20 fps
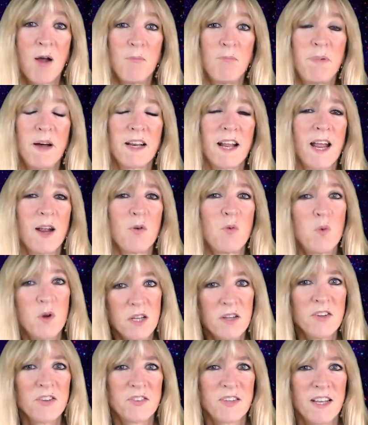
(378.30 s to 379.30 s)
But I
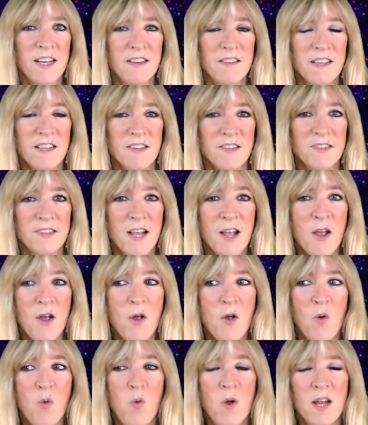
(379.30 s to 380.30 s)
will say this.
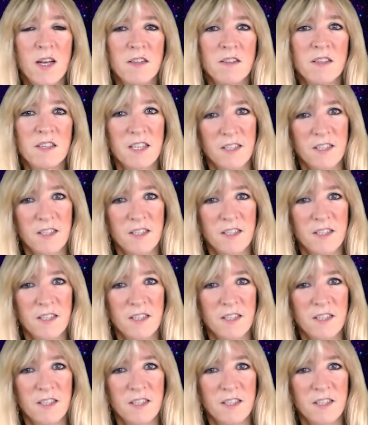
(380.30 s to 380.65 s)
When